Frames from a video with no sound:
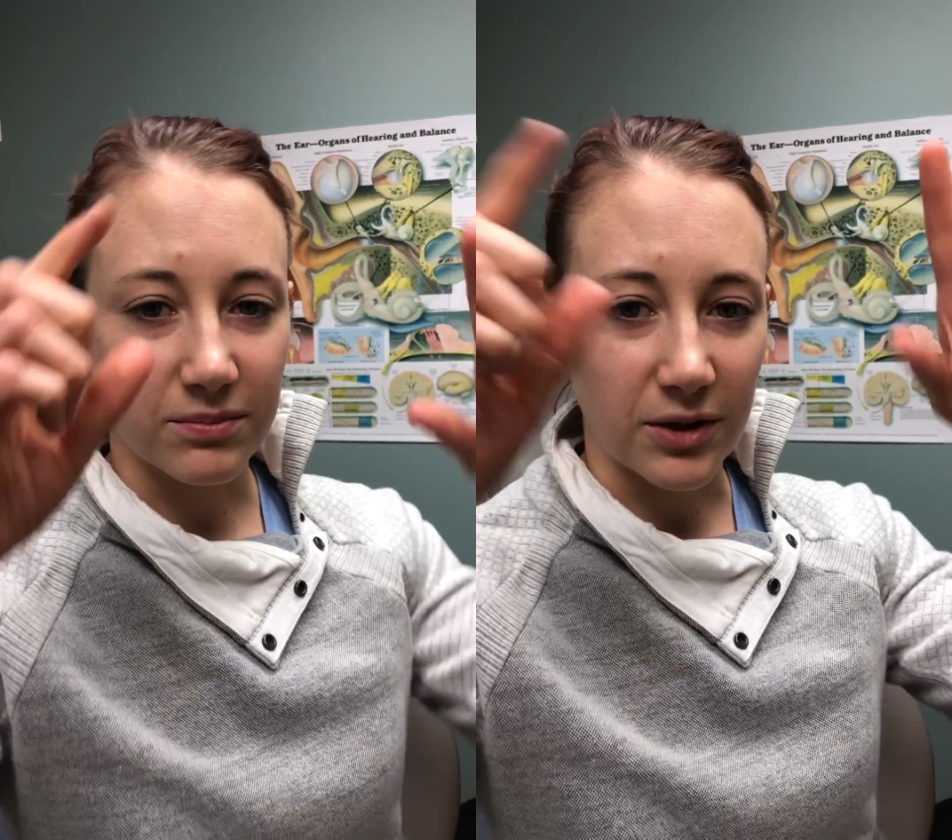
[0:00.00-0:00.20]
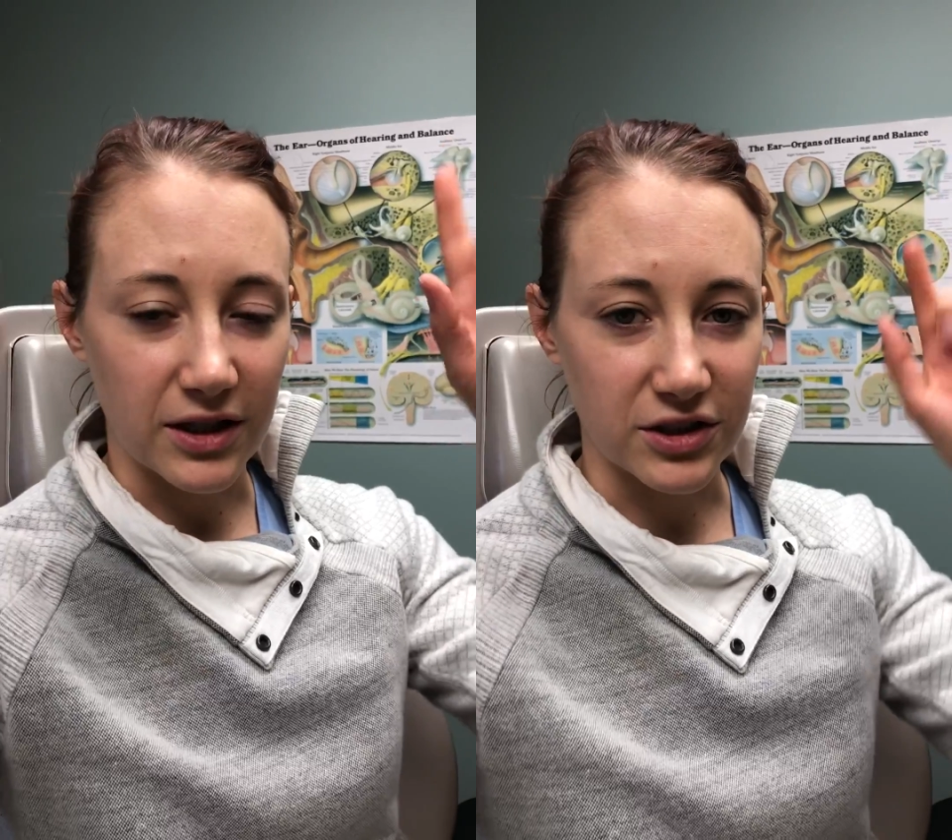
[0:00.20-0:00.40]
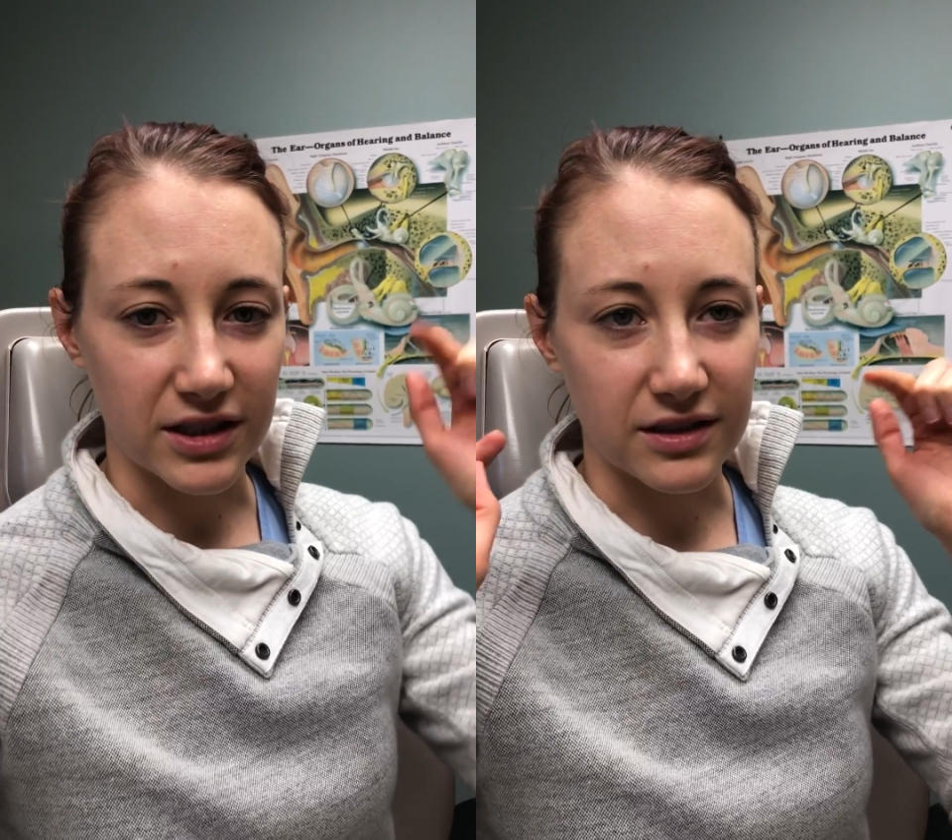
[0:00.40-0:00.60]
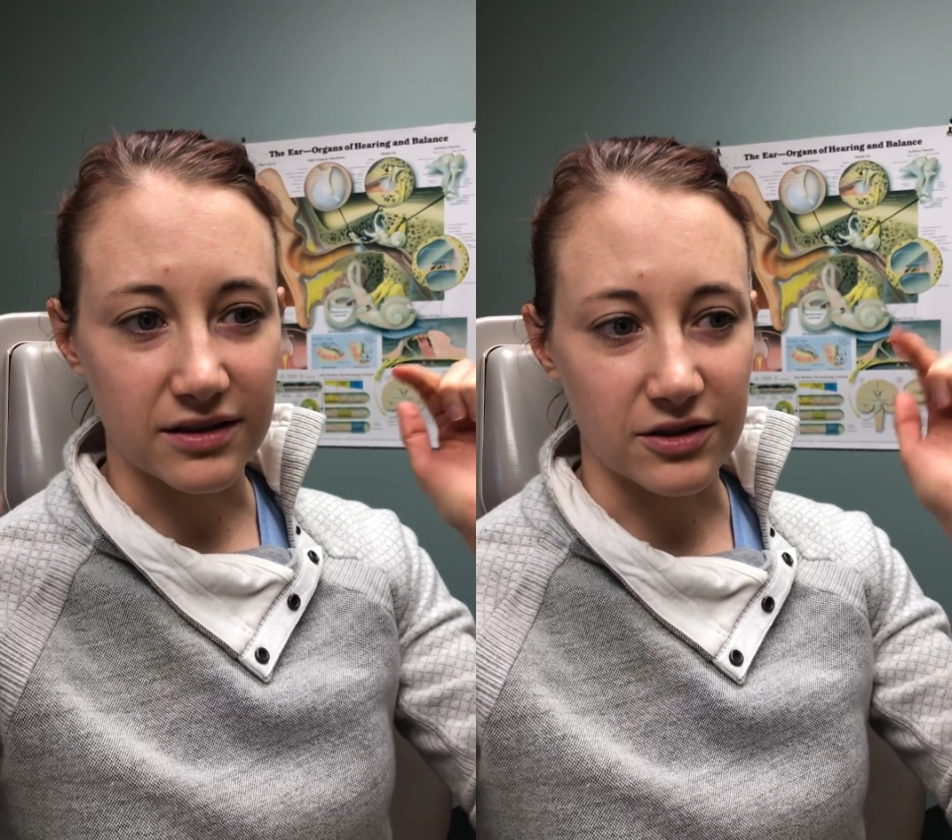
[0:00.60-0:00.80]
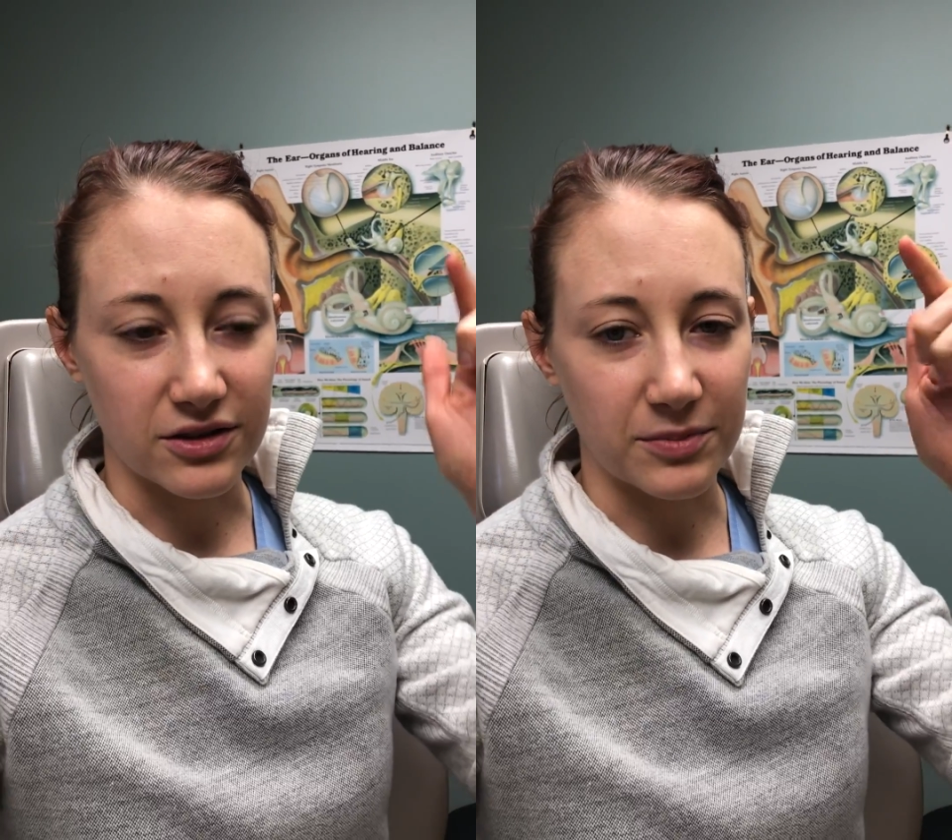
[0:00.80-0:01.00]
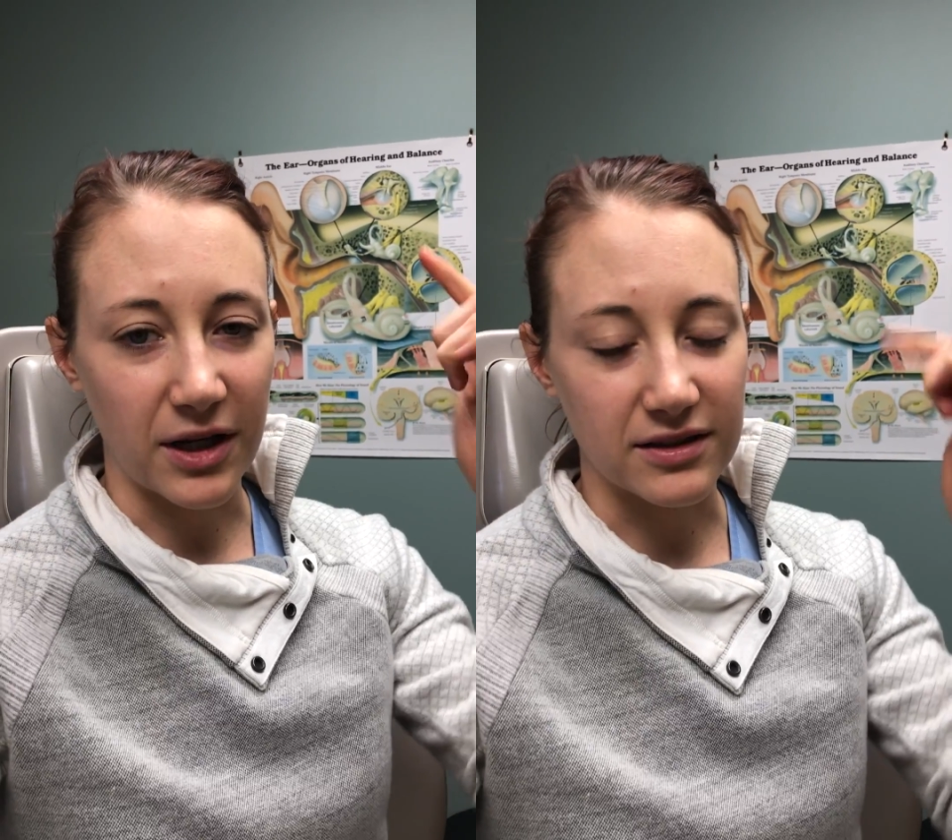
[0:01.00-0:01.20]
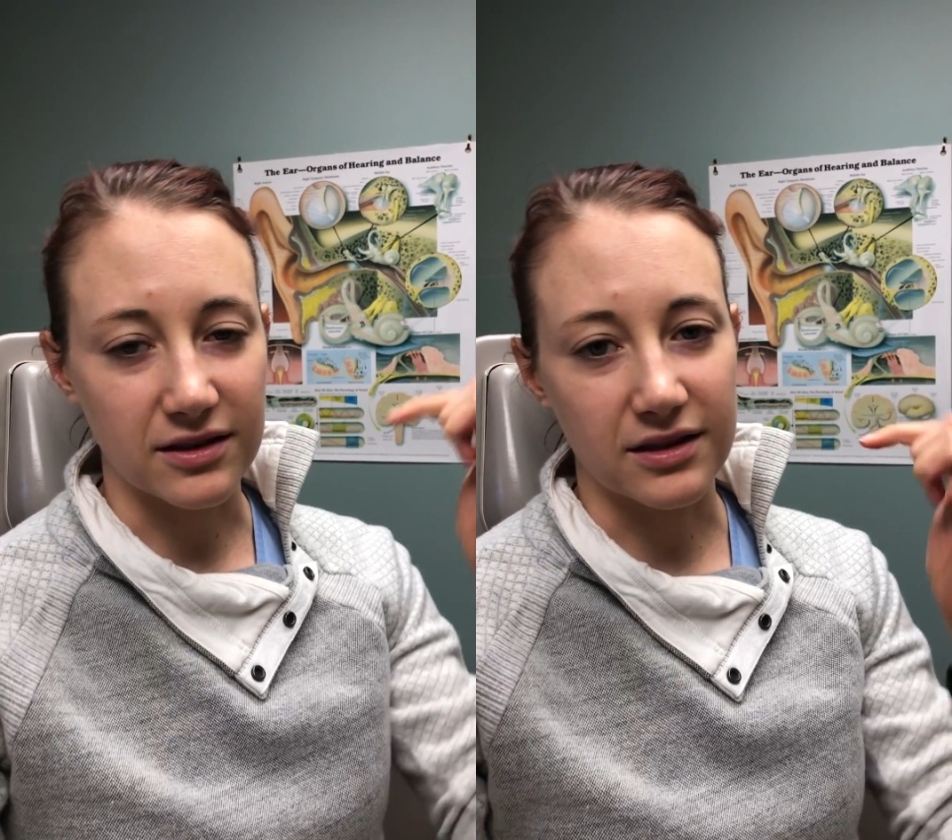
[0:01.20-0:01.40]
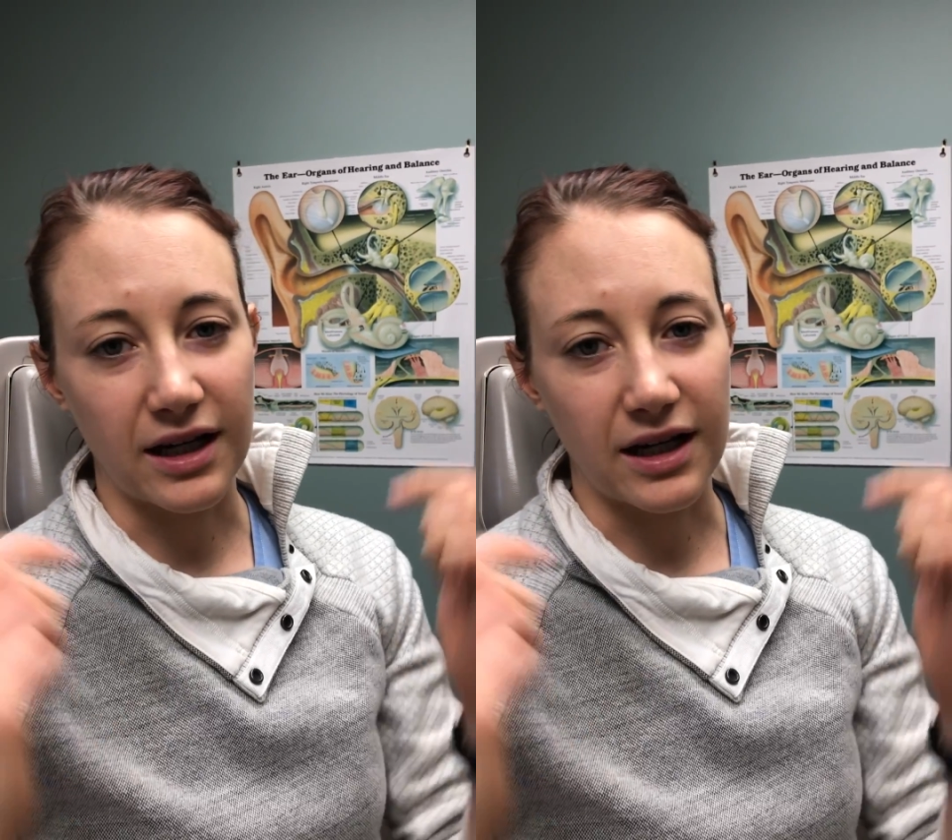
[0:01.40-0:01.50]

blotchiness or spots on